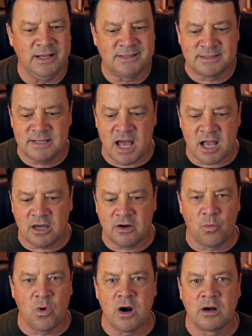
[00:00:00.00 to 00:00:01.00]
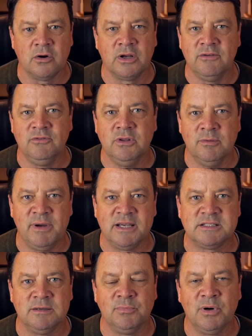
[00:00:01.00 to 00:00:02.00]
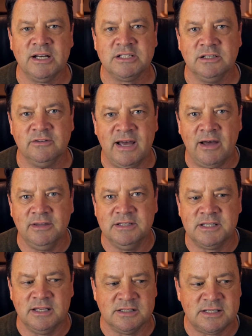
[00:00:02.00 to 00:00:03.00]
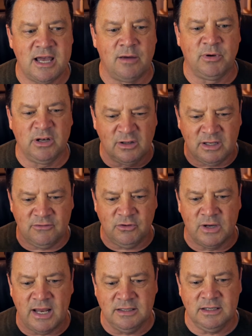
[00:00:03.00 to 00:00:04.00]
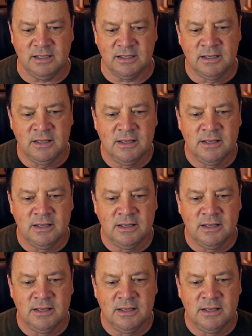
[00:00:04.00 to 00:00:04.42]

It's not going to work or give you the best impression of how these things sound, but it'll give you an idea.